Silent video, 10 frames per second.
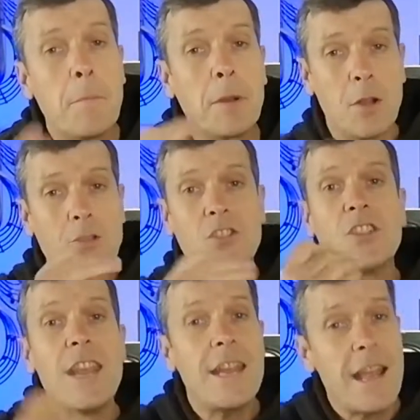
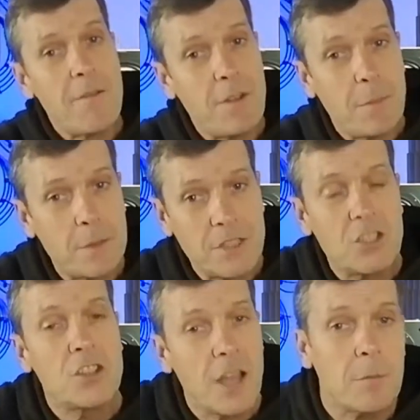plus in every
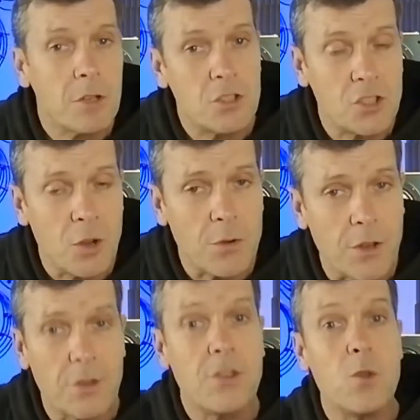position that I'm going to show
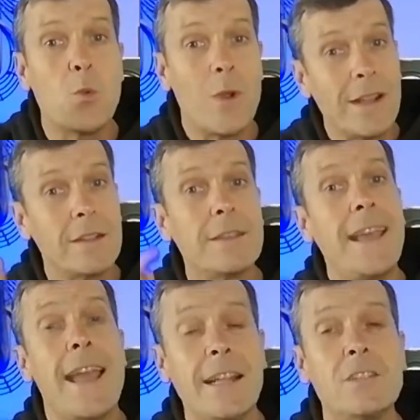you, you will
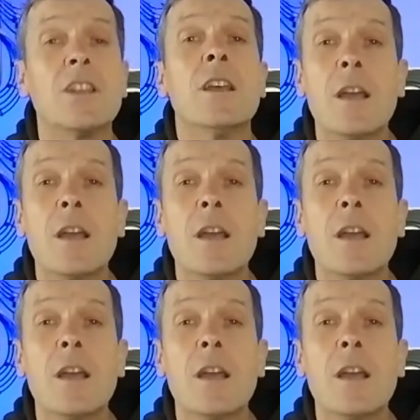get